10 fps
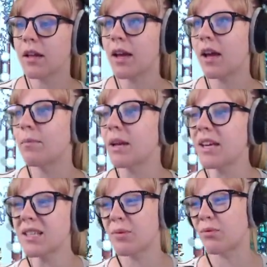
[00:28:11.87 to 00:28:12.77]
Um, I
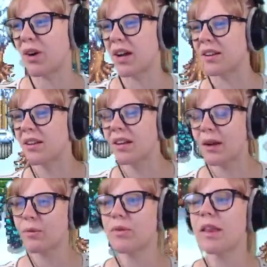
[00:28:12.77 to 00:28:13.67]
guess we'll run.
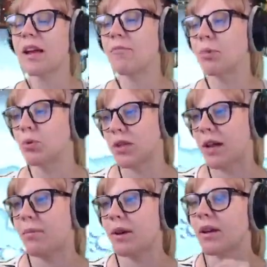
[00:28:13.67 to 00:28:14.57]
I would rather have
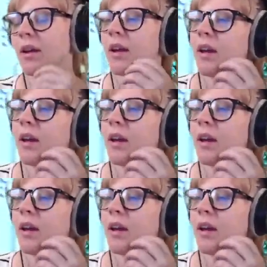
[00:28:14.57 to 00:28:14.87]
Bullseye, but